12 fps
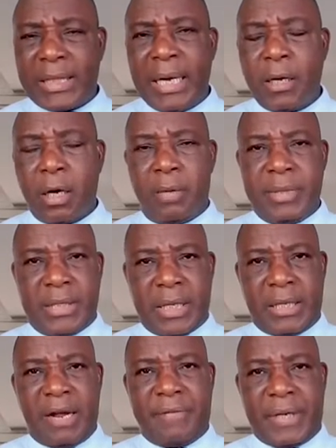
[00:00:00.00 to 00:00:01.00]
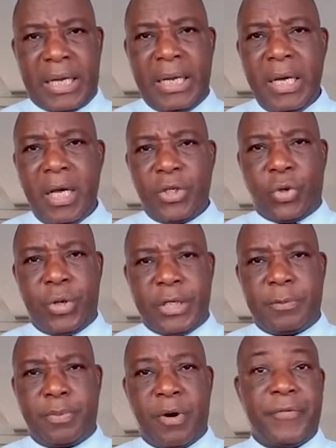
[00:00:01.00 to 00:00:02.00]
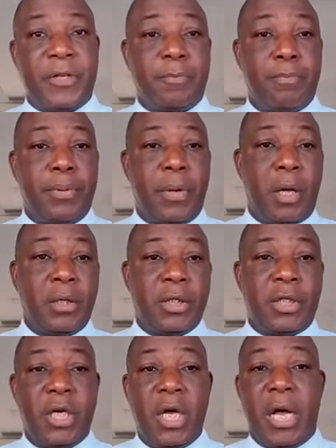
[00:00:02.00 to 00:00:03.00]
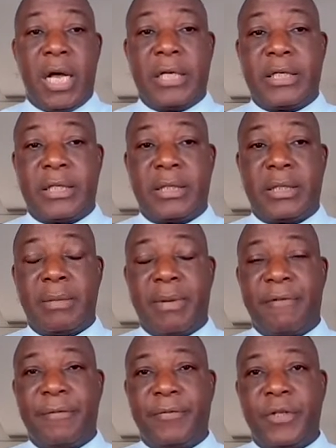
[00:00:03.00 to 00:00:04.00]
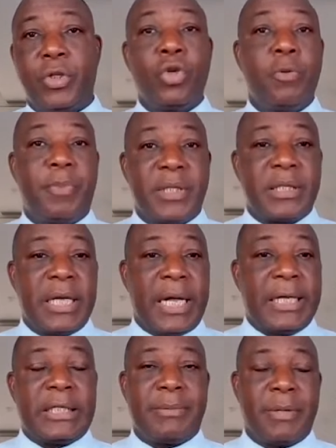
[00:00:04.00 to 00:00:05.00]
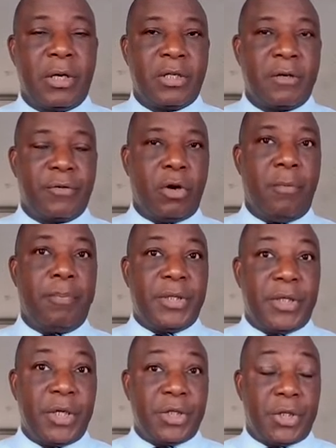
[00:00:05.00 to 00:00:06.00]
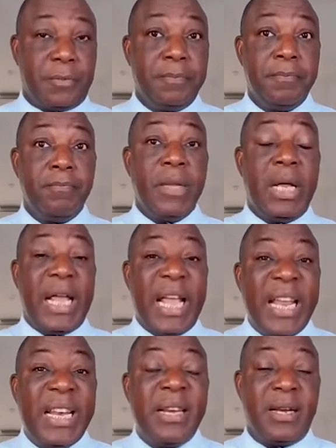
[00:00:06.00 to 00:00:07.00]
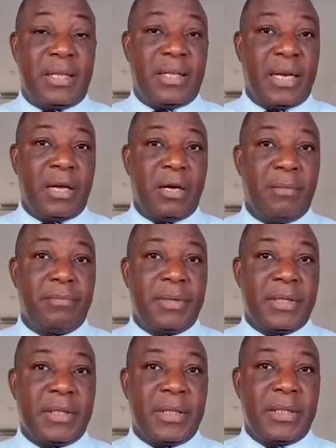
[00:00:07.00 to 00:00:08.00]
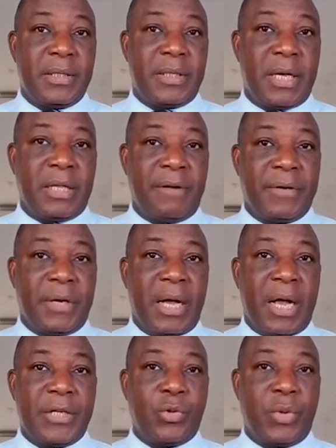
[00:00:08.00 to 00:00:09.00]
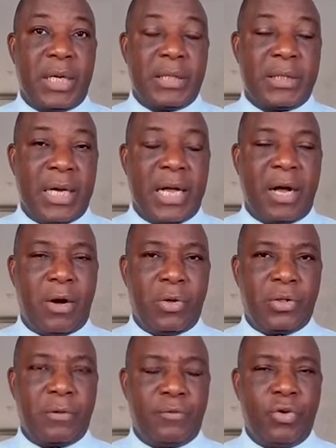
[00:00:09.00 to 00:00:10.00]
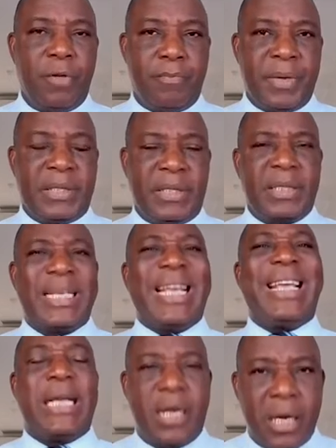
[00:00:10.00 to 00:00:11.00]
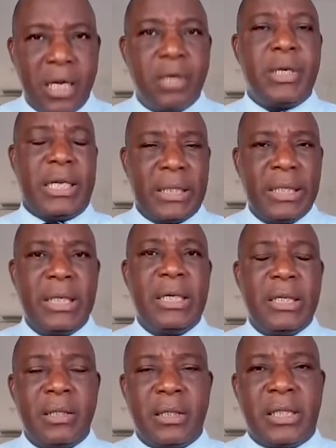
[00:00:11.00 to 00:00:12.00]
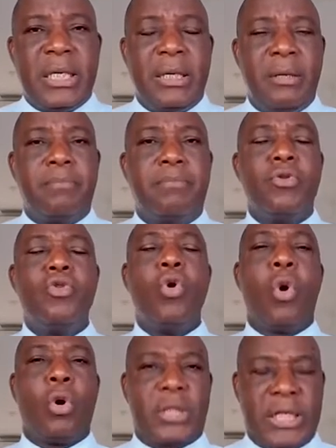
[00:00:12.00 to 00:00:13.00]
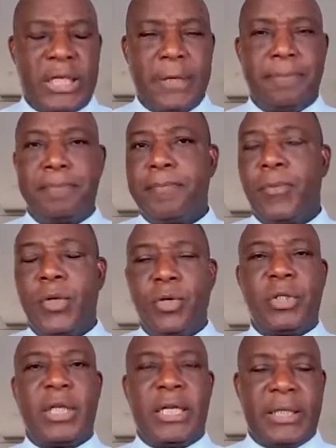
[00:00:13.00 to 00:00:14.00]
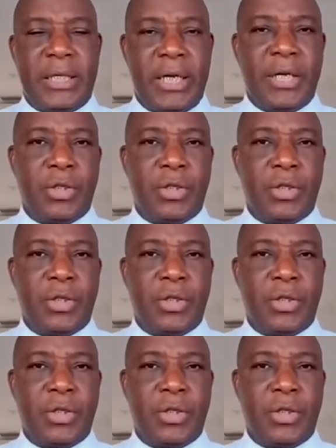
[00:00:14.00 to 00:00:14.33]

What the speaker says: Telecom in South Africa saw its profit plunge as about 52% because of competition in the telecom business in South Africa, as well as higher cost of doing business, including the naughty utility